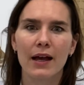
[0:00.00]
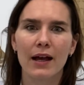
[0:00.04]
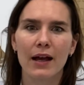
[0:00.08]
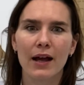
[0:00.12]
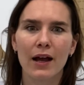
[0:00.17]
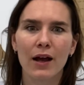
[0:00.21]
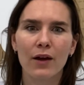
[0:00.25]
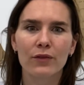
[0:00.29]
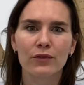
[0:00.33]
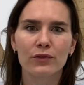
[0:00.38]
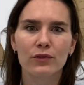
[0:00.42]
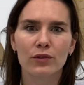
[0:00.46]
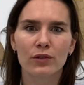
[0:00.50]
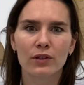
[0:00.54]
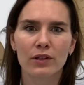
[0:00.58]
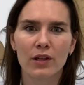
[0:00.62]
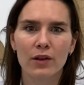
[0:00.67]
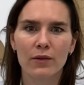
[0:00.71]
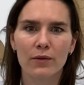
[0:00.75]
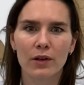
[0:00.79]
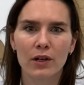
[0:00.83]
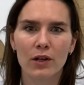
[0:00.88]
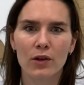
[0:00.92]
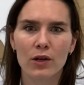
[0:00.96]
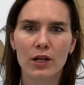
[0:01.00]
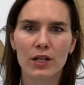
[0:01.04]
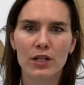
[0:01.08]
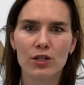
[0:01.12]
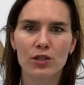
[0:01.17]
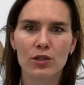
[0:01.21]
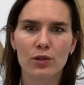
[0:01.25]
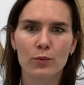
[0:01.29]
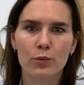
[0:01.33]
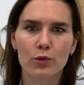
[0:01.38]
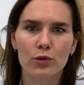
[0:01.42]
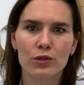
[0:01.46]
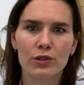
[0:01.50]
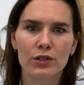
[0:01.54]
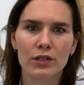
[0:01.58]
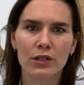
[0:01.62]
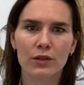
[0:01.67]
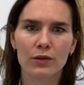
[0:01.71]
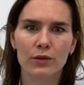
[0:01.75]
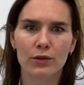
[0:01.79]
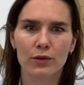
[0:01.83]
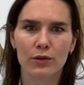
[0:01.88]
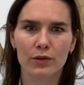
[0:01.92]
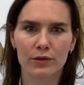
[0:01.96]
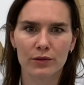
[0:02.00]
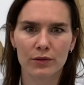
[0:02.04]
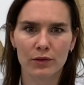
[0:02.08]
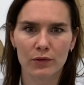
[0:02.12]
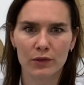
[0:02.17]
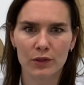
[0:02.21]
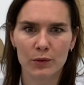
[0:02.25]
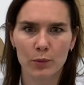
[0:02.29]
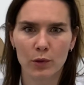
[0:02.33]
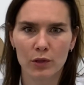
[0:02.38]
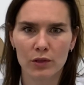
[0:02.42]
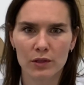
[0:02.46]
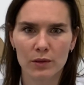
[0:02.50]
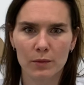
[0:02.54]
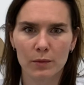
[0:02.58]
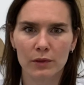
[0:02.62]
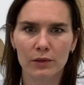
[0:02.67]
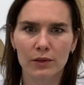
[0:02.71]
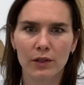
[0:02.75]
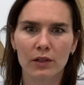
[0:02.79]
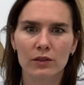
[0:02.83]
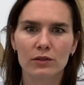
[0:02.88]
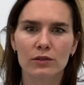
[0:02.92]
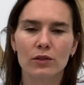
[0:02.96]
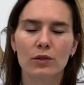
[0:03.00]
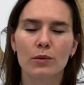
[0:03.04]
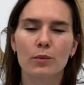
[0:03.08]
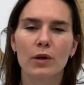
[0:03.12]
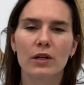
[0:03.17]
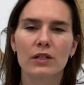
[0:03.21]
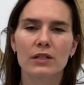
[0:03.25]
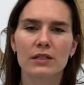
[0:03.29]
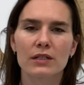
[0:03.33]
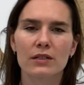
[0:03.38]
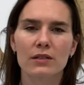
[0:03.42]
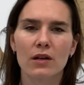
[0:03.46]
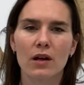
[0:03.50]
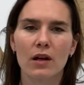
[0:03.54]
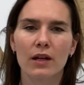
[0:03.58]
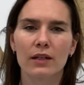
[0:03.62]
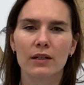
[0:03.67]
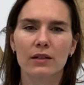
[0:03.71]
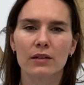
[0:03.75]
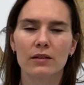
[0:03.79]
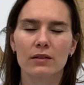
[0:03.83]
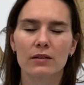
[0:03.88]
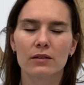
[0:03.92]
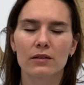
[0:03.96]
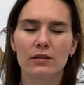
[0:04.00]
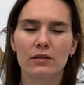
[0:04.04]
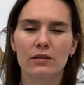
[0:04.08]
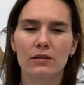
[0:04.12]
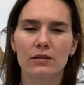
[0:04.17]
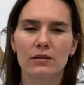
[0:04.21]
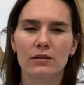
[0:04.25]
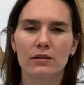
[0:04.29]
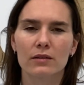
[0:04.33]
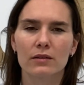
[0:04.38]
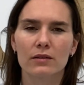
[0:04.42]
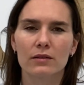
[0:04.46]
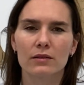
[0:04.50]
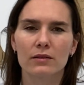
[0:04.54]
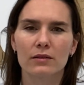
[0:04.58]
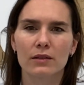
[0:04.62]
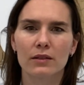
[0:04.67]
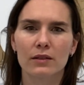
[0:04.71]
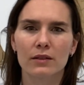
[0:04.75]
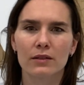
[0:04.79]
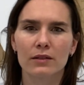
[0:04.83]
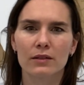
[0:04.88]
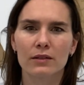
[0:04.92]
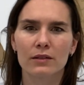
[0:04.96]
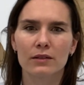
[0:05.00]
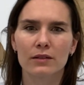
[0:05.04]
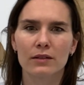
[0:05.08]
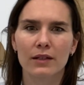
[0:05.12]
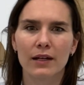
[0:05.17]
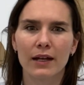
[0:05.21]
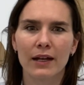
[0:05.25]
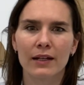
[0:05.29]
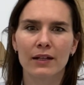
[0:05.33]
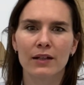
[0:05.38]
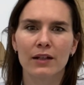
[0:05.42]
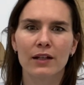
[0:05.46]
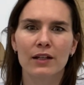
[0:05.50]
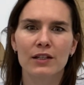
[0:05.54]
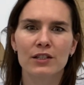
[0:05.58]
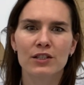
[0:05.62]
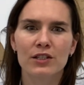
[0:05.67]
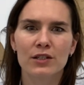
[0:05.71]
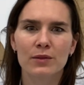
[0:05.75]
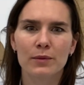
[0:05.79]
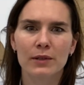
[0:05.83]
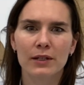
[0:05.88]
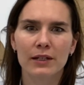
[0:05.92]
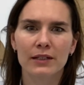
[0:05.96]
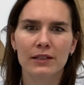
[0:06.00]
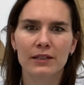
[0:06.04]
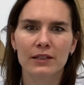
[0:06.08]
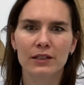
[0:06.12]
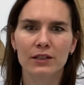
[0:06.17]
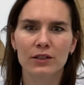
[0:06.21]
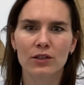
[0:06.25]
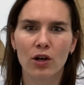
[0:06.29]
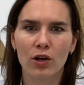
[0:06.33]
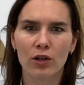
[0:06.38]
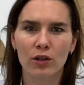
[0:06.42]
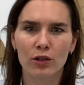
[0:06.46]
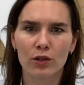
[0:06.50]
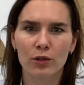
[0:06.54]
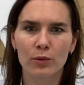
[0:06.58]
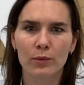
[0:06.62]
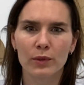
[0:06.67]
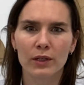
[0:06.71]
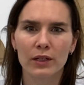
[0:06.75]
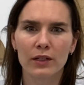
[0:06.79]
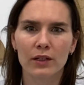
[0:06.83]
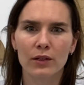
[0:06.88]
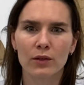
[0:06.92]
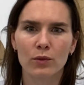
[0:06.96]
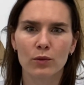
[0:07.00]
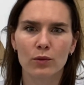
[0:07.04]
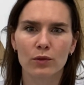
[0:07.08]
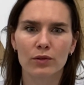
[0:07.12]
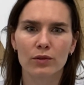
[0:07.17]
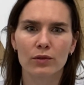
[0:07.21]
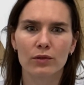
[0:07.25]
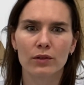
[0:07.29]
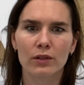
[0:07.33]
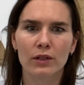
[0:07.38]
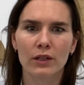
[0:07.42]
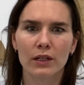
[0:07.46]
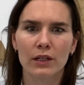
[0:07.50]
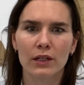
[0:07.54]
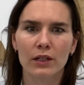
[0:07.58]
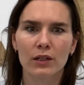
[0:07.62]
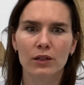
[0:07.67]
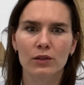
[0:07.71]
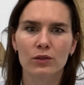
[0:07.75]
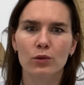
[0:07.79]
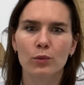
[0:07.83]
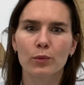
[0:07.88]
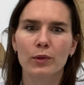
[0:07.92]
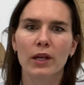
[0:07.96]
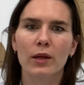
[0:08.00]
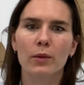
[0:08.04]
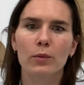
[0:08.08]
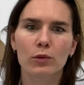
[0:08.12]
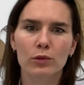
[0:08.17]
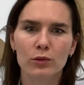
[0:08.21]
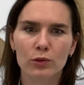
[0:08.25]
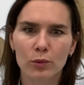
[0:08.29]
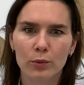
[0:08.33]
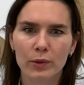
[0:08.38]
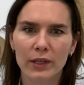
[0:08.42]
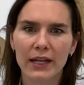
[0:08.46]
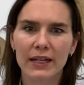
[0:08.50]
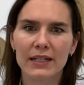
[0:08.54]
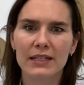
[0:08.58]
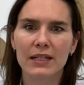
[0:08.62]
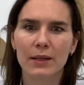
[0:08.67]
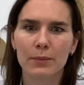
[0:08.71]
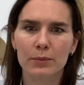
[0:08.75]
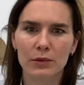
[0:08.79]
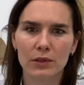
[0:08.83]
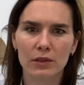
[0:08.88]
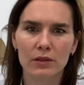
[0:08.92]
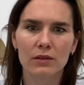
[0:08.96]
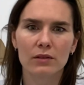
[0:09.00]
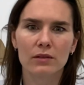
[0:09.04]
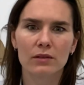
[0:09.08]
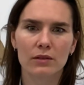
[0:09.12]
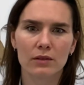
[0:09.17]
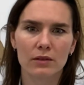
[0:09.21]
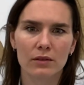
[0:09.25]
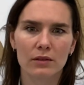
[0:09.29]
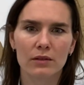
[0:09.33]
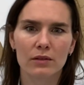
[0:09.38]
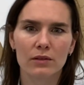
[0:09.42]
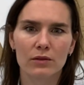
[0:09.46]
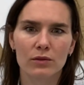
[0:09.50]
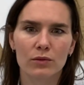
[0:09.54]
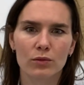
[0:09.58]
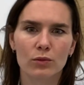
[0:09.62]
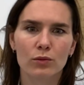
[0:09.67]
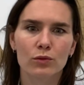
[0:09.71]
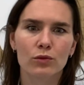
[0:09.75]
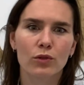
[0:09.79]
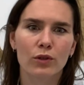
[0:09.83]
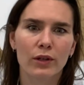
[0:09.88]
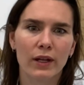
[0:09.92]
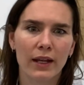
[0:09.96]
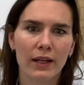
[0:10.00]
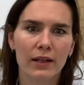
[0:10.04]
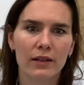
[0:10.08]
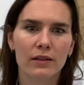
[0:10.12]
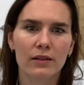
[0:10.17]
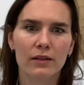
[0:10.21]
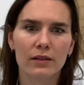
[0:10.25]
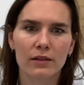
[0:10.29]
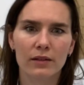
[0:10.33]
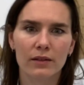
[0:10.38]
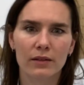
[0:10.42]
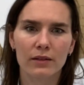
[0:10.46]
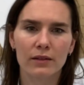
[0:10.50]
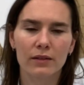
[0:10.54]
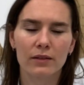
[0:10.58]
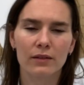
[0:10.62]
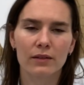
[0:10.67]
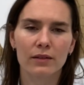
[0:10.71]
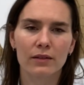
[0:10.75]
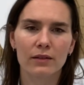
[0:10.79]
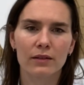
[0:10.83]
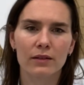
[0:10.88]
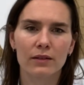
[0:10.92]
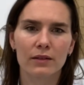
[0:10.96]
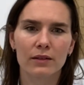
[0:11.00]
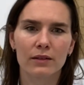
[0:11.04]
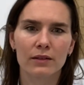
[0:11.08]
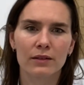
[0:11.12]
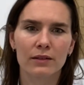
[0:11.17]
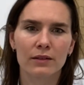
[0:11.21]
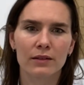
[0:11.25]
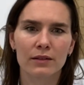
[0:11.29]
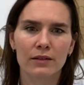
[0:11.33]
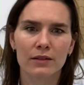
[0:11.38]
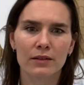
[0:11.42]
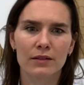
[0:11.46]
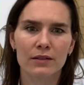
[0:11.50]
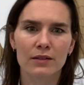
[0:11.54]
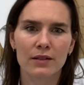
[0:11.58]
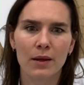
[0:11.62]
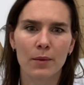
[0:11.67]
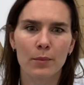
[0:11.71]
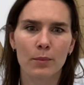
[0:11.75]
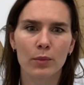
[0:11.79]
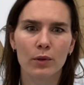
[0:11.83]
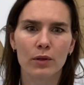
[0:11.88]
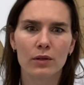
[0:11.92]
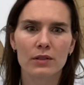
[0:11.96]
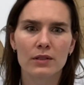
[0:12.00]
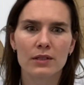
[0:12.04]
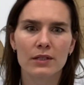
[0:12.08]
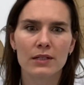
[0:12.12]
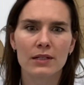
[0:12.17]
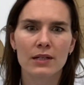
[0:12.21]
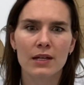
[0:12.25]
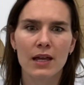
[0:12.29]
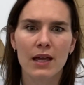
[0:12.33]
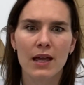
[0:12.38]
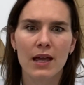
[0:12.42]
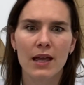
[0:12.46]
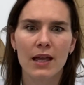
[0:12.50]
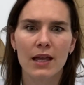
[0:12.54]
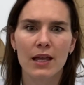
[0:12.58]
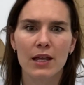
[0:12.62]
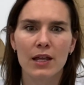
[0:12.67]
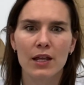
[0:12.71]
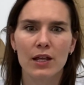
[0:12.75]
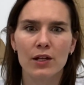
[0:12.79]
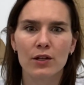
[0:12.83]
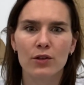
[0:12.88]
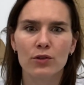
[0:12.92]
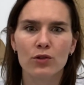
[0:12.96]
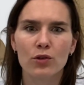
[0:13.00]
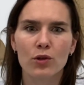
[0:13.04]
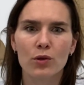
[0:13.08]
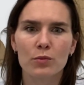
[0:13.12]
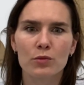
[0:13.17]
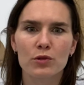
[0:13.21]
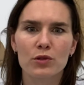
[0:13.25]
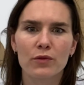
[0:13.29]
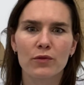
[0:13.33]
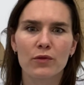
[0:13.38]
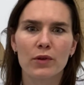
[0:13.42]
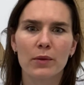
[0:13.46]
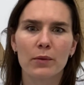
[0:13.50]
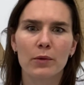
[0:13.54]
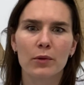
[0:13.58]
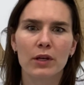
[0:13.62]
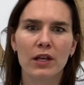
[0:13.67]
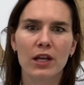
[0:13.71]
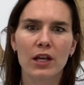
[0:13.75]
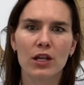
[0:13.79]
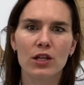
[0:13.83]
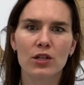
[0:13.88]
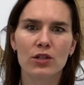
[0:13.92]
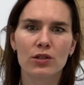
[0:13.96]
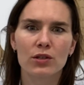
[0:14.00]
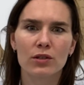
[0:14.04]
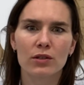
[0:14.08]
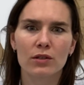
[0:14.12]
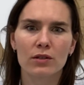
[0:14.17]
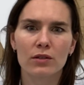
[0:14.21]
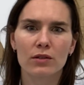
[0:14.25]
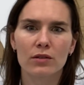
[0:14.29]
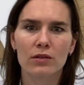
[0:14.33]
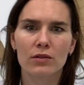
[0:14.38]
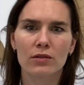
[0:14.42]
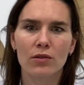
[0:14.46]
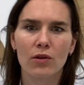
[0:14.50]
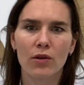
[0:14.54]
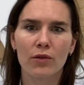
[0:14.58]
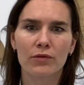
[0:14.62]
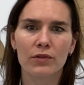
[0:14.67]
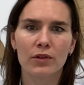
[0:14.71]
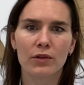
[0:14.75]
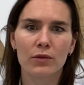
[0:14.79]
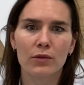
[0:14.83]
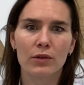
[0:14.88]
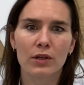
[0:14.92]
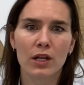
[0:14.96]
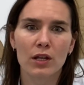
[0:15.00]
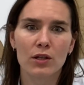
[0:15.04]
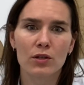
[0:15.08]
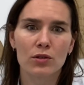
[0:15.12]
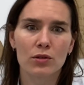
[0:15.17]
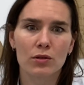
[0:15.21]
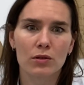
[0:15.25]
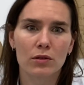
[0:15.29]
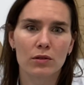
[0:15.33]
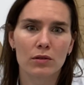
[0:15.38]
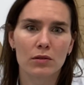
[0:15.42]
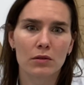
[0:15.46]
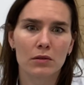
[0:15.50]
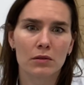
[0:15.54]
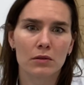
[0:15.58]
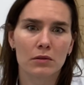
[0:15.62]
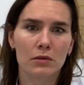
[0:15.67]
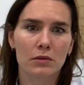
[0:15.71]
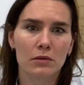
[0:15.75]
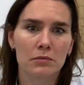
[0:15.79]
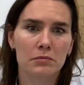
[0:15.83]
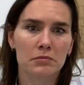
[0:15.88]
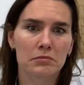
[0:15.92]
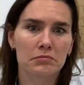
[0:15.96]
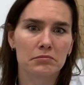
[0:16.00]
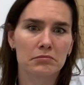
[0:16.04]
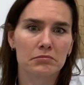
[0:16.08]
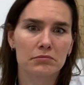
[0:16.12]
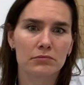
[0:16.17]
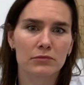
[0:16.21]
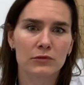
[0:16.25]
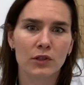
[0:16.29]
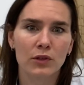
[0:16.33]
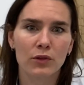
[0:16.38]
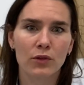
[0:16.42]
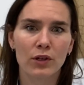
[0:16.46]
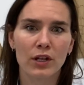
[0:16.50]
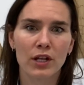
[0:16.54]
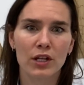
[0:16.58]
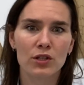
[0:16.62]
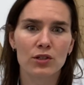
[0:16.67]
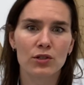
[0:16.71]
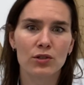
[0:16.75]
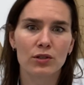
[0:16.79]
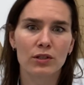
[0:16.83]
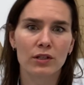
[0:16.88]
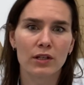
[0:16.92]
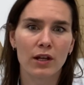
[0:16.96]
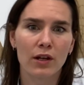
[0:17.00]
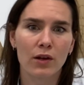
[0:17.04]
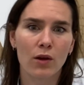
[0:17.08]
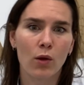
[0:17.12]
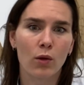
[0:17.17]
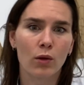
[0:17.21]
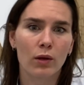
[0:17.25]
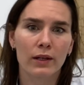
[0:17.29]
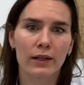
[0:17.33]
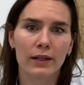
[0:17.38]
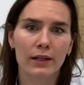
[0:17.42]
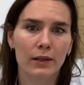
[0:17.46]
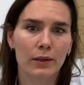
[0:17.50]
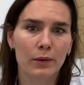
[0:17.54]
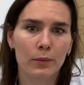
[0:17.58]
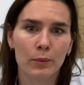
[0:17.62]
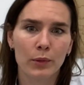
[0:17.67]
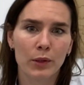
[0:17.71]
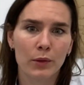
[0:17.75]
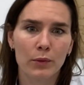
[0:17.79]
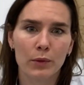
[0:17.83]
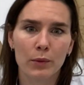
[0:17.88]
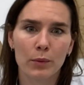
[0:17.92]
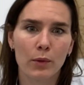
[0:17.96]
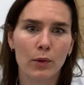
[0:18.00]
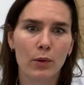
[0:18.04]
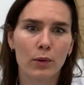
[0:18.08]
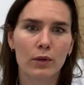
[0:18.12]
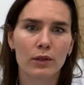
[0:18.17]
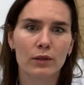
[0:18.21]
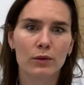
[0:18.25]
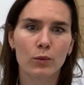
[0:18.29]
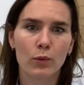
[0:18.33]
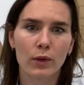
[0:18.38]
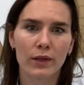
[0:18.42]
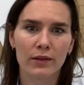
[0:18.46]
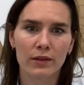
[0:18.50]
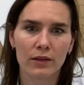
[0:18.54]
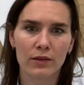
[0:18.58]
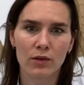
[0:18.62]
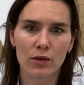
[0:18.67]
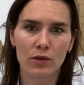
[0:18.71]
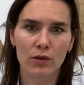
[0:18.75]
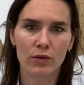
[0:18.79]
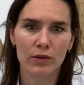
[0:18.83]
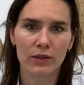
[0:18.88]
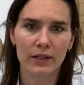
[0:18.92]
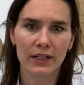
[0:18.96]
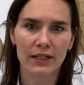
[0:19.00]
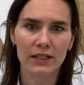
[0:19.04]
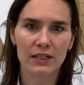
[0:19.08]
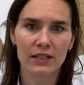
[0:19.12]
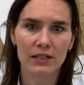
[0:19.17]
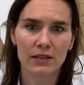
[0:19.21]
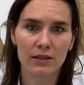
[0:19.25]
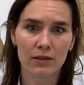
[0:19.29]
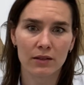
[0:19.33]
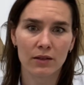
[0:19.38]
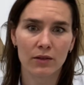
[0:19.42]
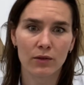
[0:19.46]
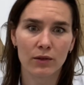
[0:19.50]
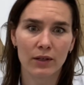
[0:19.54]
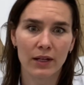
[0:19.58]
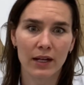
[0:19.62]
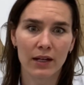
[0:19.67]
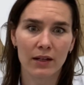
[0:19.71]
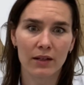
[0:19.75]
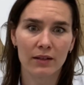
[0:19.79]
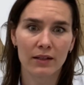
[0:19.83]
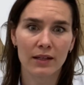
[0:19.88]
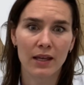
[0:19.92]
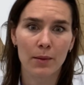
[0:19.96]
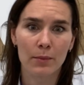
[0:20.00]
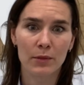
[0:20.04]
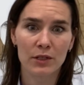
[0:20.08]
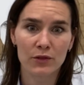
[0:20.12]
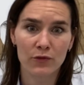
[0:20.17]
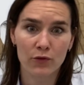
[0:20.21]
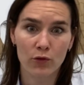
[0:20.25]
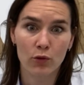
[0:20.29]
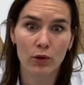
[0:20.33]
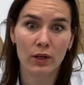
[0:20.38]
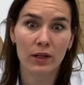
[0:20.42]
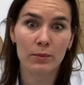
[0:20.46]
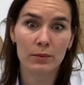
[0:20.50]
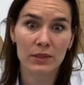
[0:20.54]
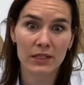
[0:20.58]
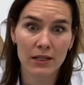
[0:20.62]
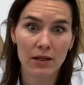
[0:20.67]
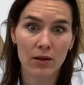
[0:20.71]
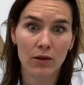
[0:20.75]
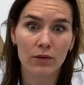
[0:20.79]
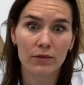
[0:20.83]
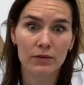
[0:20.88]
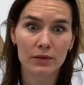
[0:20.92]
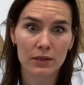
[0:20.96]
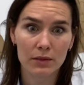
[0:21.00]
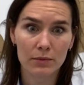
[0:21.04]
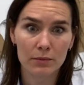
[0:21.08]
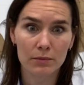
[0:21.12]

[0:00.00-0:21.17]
After the evaluation procedure, the responsible doctor must sign an eligibility document in order to be able to be accepted to donate samples. In terms of revocation of the donation can only be revoked when the donor needs the donated gametes for himself.